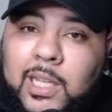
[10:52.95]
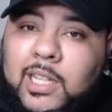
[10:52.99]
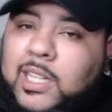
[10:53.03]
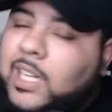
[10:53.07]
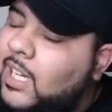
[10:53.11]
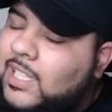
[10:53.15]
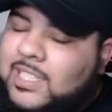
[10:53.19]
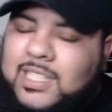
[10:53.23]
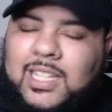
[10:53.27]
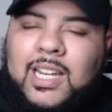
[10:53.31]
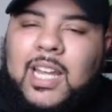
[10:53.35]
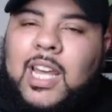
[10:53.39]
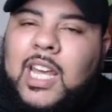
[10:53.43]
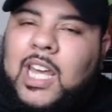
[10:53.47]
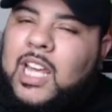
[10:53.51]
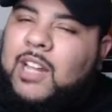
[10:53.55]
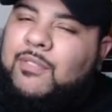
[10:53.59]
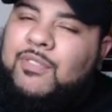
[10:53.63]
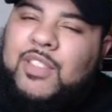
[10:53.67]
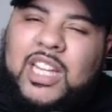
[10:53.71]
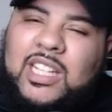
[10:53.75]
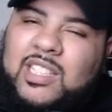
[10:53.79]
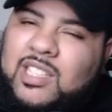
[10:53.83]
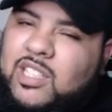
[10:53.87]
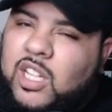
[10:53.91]
Like I said, if
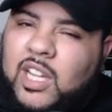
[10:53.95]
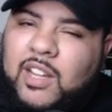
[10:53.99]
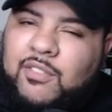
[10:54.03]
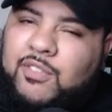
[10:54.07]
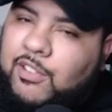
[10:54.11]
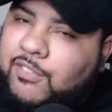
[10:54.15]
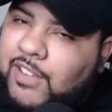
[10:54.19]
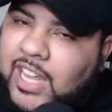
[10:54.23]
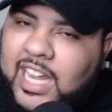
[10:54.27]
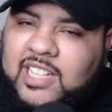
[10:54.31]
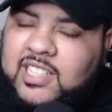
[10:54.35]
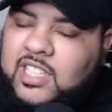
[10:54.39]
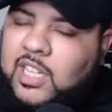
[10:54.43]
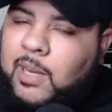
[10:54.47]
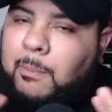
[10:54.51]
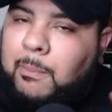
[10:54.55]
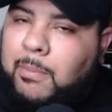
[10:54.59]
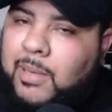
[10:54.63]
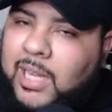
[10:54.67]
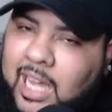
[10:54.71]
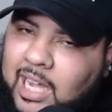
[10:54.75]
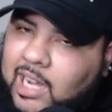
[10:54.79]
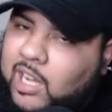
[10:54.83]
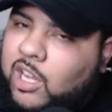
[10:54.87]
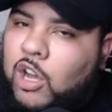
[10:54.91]
this if the vaccine
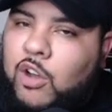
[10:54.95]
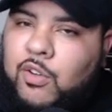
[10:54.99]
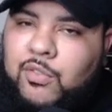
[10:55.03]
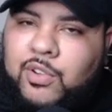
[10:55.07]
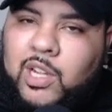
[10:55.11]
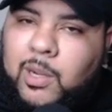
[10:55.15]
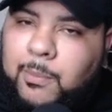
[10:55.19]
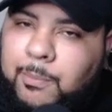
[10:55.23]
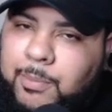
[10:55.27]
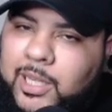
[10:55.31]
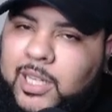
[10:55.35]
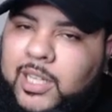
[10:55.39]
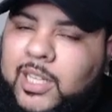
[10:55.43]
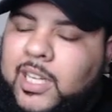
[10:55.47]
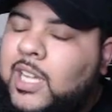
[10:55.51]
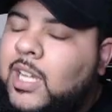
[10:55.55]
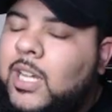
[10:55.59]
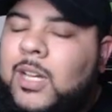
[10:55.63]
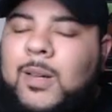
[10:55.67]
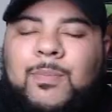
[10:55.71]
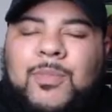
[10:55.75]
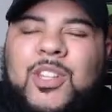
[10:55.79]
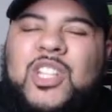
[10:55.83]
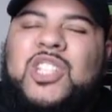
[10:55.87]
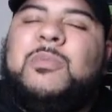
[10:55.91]
blocked COVID completely,
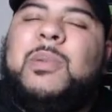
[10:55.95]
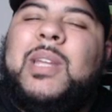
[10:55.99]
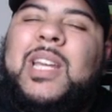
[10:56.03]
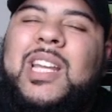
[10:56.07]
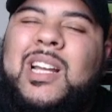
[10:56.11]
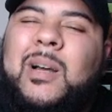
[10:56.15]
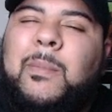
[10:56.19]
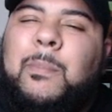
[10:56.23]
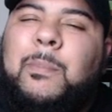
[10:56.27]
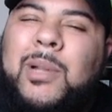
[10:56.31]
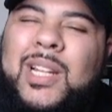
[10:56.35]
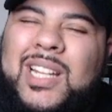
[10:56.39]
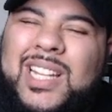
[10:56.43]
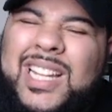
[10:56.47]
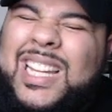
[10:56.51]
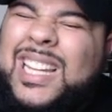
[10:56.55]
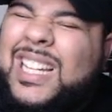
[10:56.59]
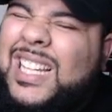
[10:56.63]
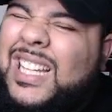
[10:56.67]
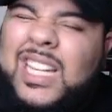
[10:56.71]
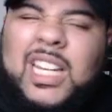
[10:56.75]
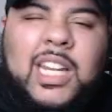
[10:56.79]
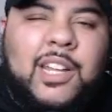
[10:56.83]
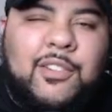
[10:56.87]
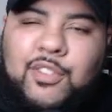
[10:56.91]
this would be a
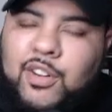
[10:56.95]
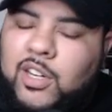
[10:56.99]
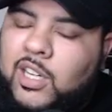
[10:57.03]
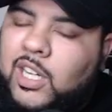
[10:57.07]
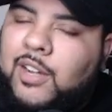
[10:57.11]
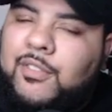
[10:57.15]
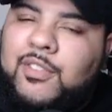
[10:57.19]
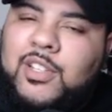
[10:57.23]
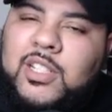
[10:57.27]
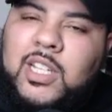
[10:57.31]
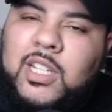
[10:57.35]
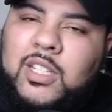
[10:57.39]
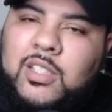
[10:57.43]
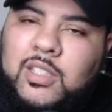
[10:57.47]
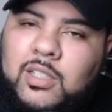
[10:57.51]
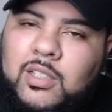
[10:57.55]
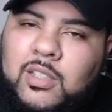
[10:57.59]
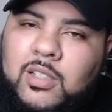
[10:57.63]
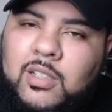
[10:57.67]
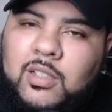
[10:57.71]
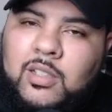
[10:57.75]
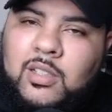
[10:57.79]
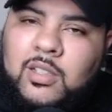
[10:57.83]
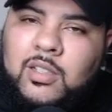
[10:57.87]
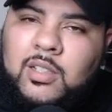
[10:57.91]
completely different conversation.
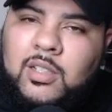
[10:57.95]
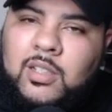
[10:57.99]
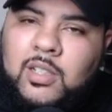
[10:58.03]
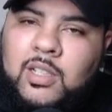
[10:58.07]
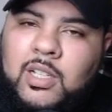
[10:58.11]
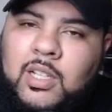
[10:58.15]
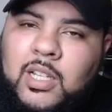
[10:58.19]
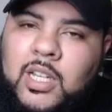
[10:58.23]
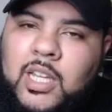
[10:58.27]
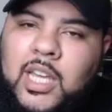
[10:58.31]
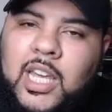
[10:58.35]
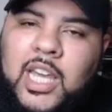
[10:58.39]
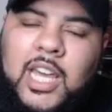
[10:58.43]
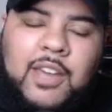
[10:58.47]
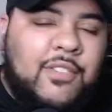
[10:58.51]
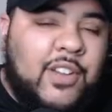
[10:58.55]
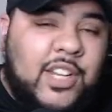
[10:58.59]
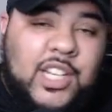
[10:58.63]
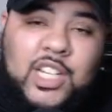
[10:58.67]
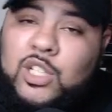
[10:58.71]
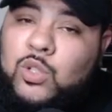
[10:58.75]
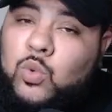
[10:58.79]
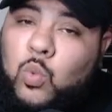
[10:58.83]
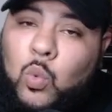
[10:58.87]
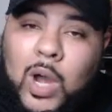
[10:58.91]
If it
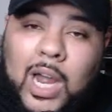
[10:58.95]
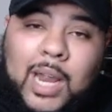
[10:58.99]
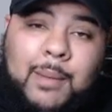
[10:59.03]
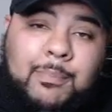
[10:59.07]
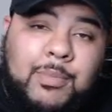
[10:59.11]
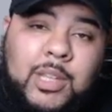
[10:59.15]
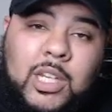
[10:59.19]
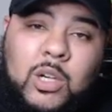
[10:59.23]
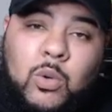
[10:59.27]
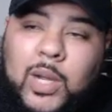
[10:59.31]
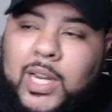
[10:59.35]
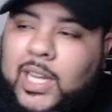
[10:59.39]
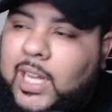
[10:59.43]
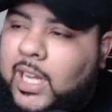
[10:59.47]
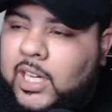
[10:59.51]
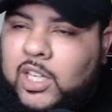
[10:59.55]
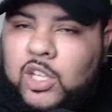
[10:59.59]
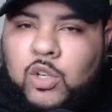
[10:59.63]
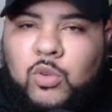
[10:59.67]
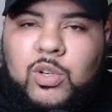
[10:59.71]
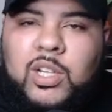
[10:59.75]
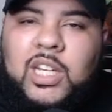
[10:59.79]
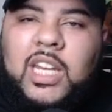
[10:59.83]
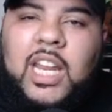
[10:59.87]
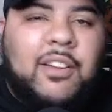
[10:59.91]
just wiped it away, like you
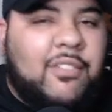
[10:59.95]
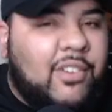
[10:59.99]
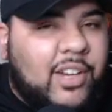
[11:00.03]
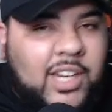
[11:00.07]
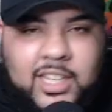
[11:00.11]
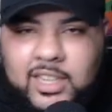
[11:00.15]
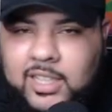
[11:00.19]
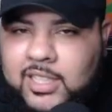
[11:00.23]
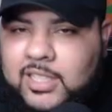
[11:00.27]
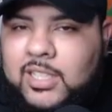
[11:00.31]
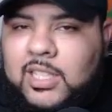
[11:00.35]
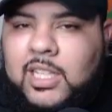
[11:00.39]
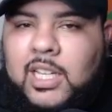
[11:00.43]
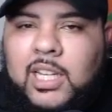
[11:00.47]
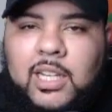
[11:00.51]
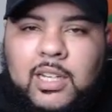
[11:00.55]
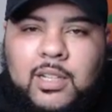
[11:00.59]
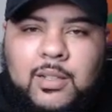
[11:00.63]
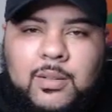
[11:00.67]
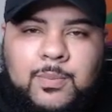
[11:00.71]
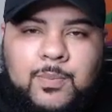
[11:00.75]
will never get this again.